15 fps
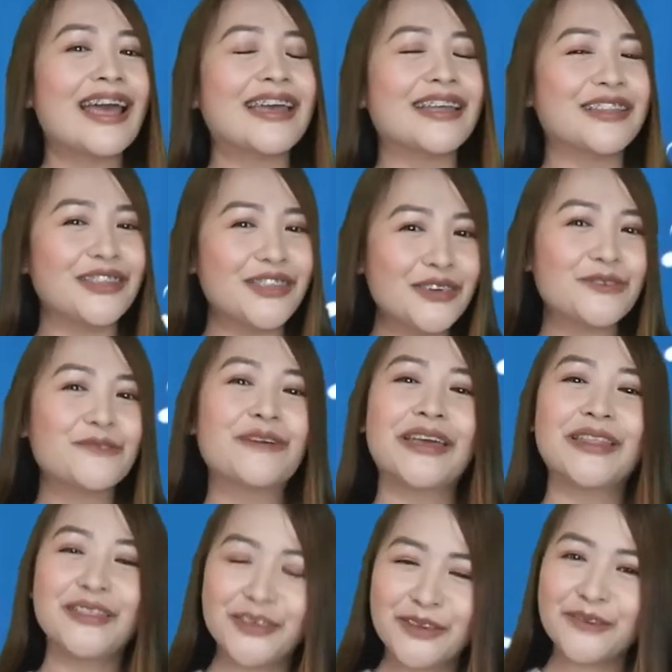and you,
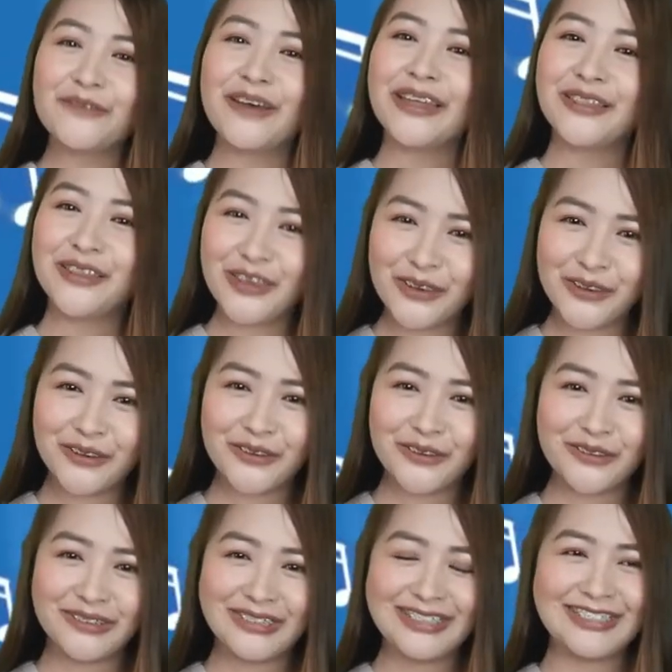and you, and
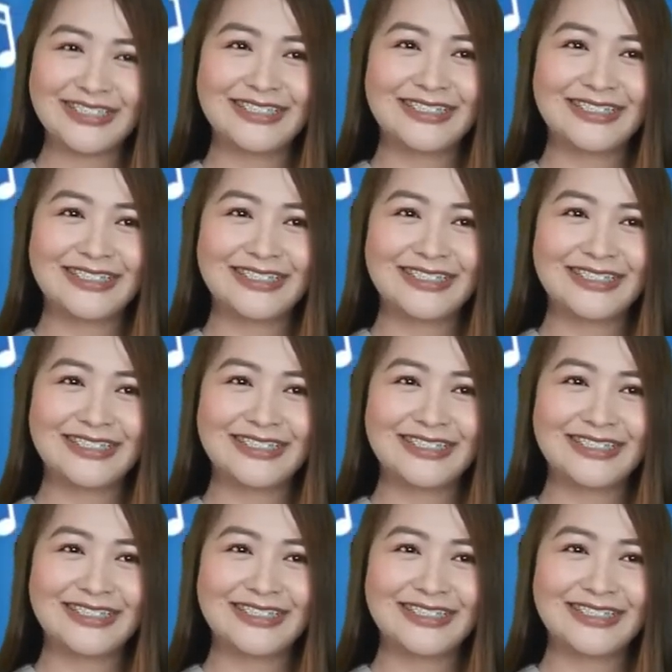you.